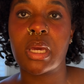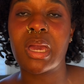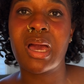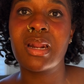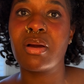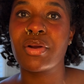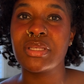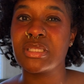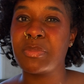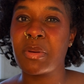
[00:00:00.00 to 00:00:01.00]
I kind of
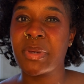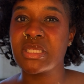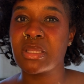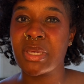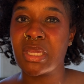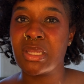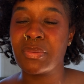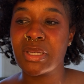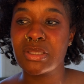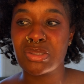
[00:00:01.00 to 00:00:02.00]
already sleep on my stomach
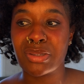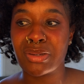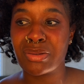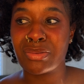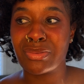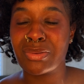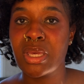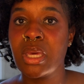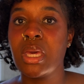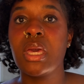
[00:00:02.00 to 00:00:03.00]
anyway, so
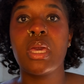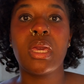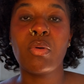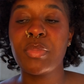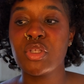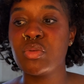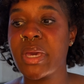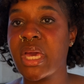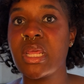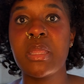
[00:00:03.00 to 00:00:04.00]
it won't be too
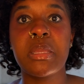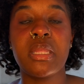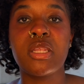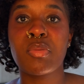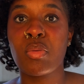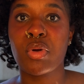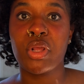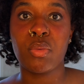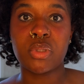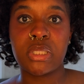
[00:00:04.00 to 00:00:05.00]
bad. And then tomorrow
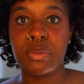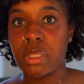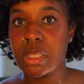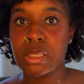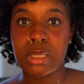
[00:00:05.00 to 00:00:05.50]
morning we'll see what it looks